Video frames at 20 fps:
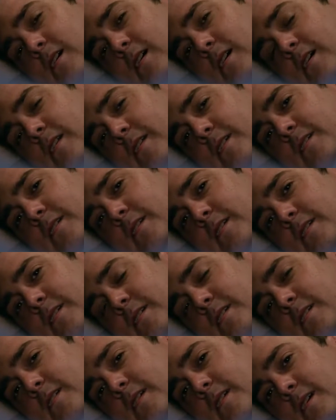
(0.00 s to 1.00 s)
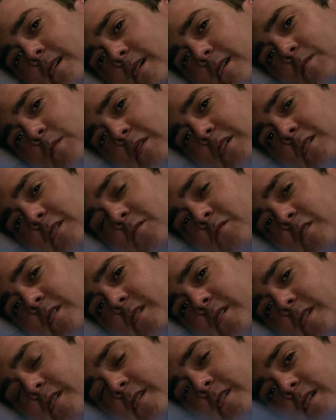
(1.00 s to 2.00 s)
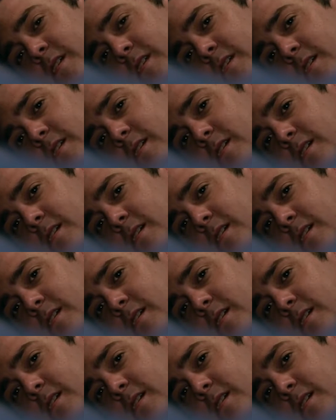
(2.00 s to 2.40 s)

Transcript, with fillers: Uh, this is uh, Mrs. Richardson.